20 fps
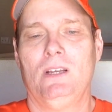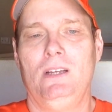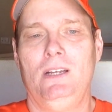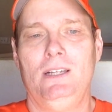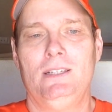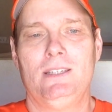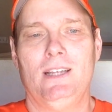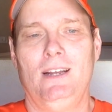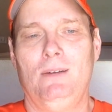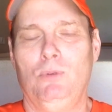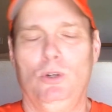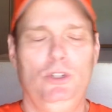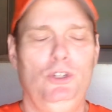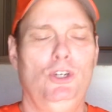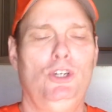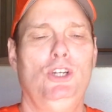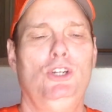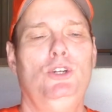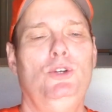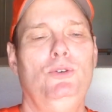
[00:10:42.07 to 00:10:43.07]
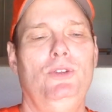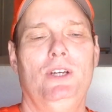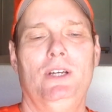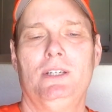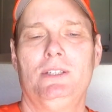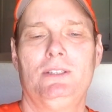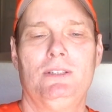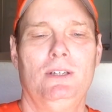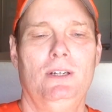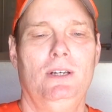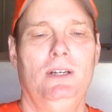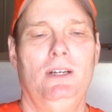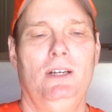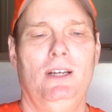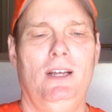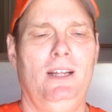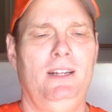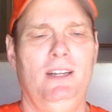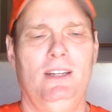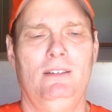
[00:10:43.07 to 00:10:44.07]
he's like, well, you can do this.
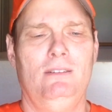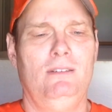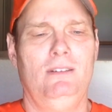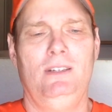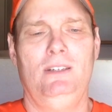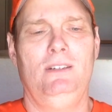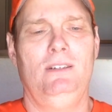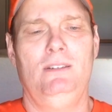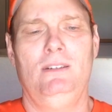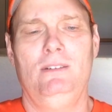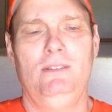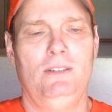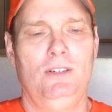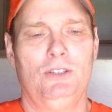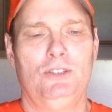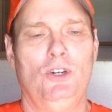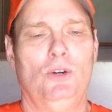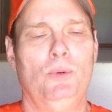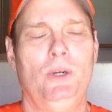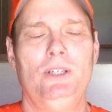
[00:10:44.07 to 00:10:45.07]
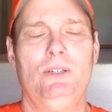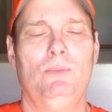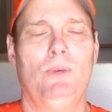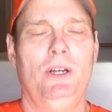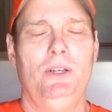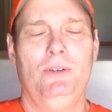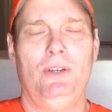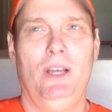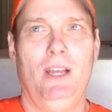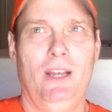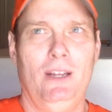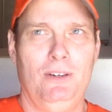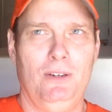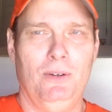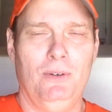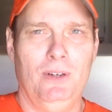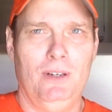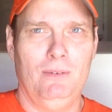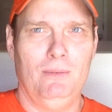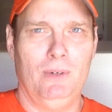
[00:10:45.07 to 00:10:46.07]
And there's no reason why you can't
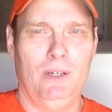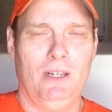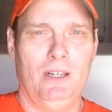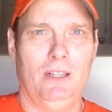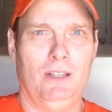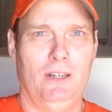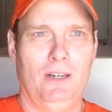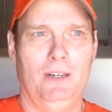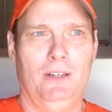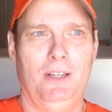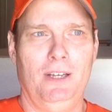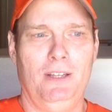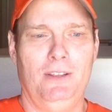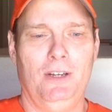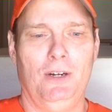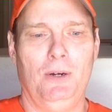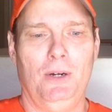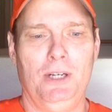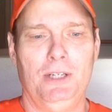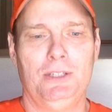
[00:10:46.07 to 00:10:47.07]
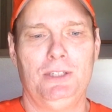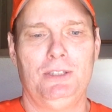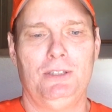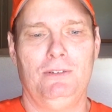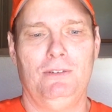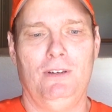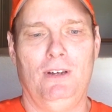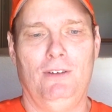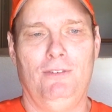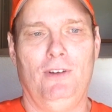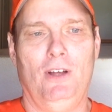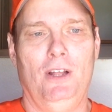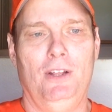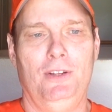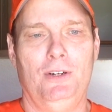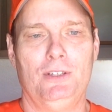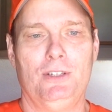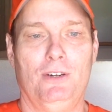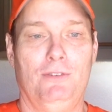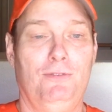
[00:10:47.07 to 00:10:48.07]
do it when clearly there is
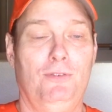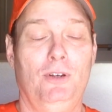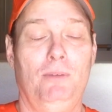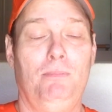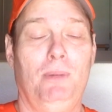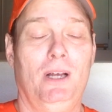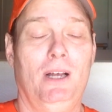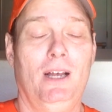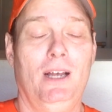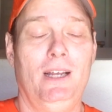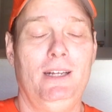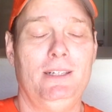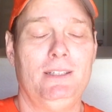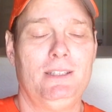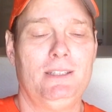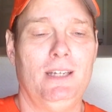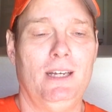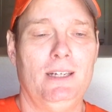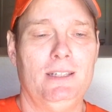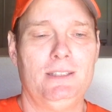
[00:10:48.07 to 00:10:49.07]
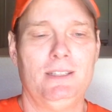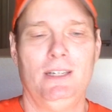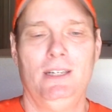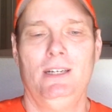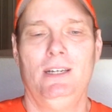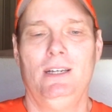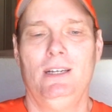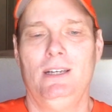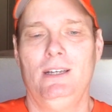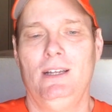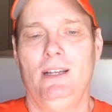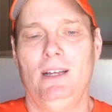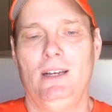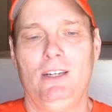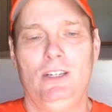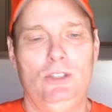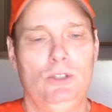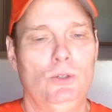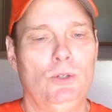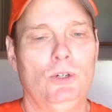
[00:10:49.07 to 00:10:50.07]
there's a foot behind that says
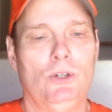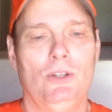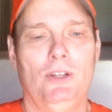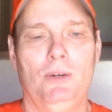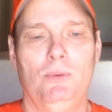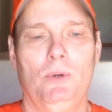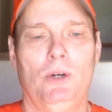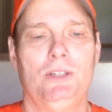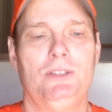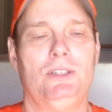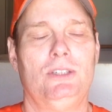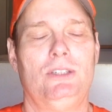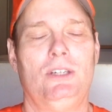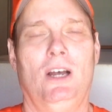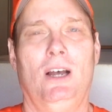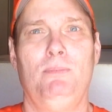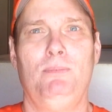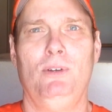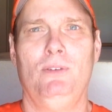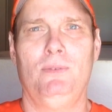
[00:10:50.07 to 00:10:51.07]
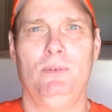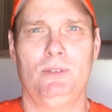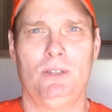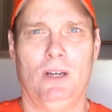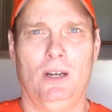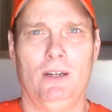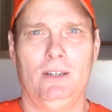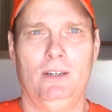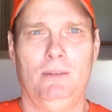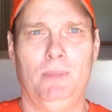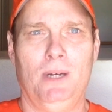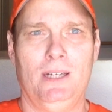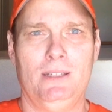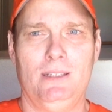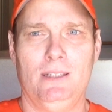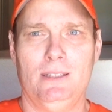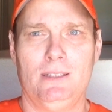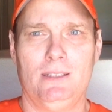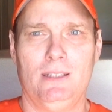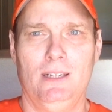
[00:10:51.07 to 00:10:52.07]
Google that wants to stop you from talking about
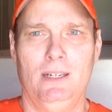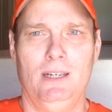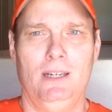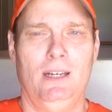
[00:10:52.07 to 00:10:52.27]
this.